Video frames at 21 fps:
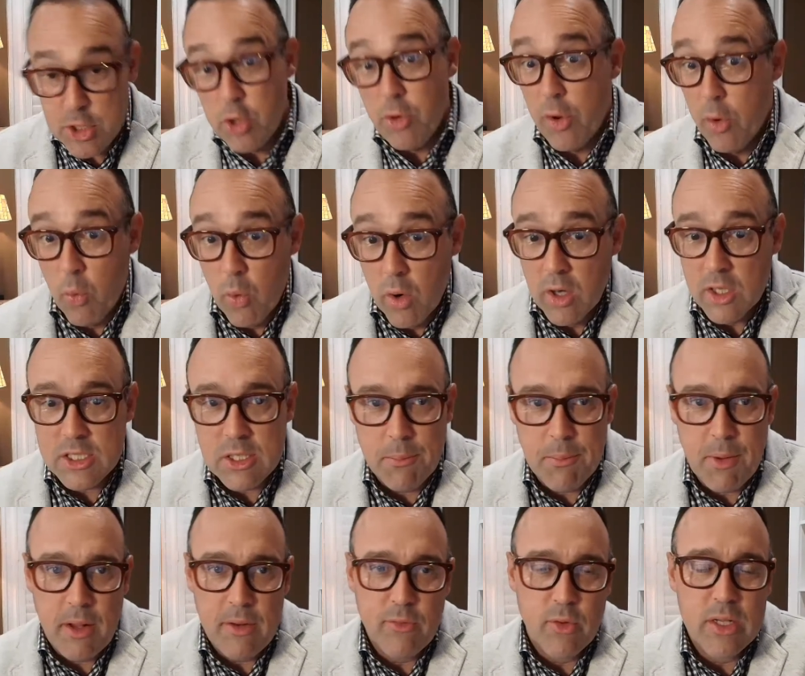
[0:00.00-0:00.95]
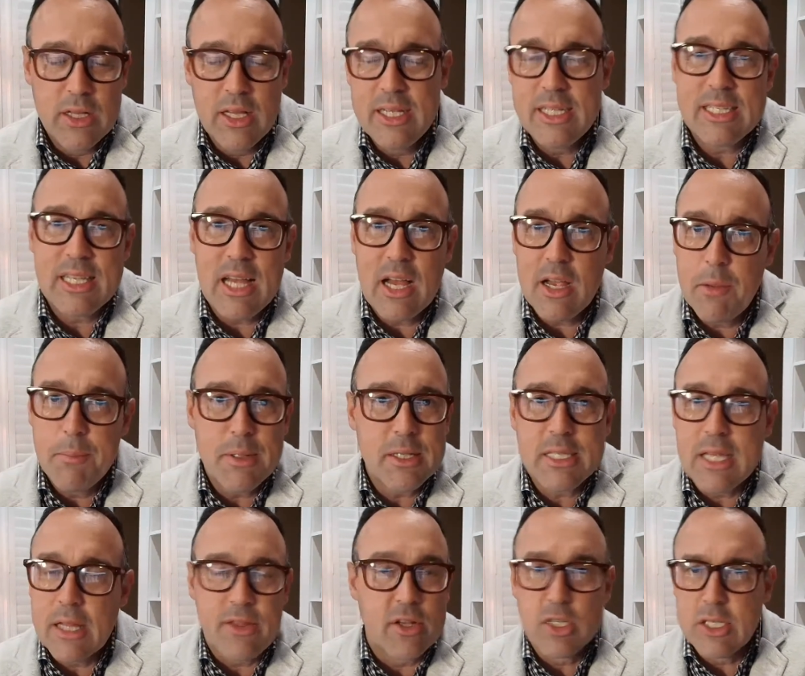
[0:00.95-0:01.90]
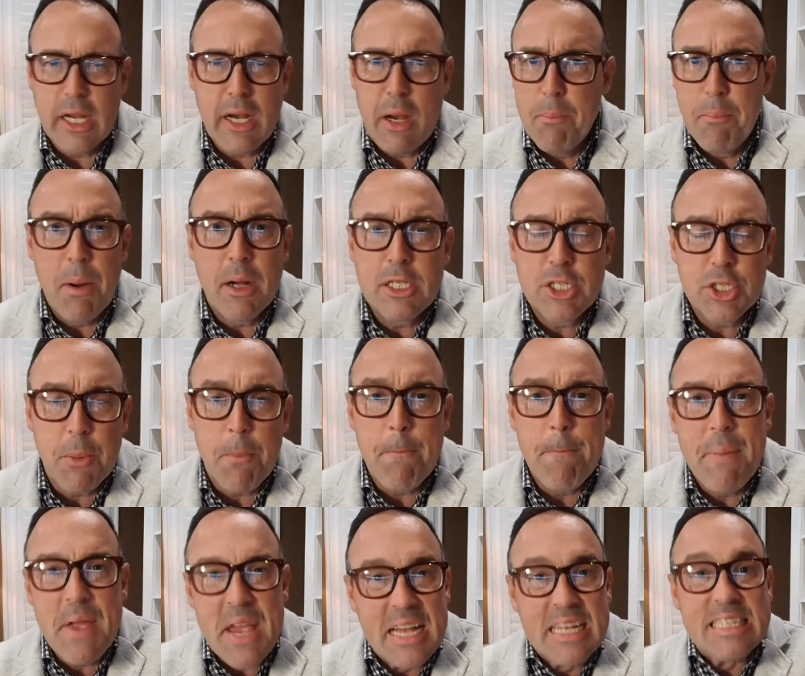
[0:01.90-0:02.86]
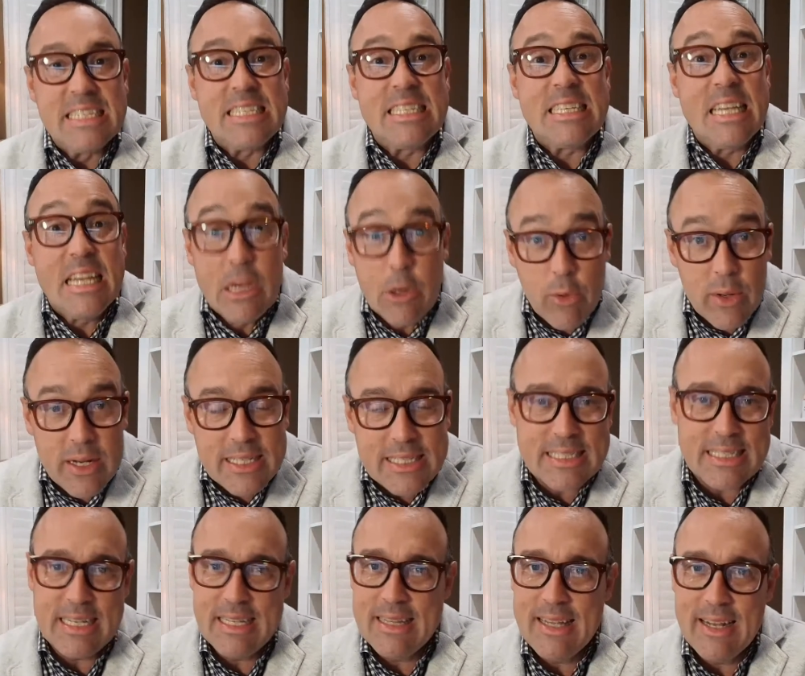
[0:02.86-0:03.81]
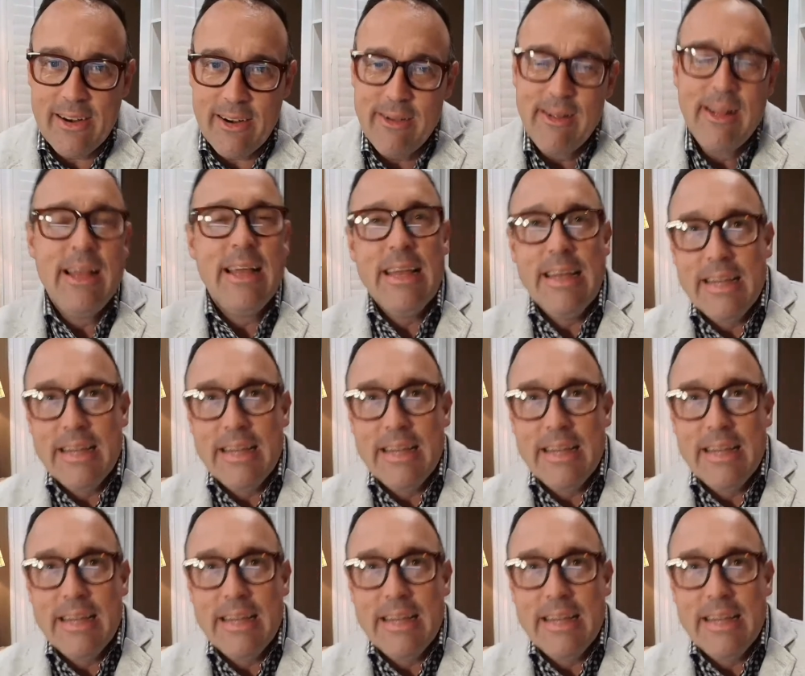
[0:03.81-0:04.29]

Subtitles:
or there were some unreleased documents, that there's like a bunch of big secrets in there.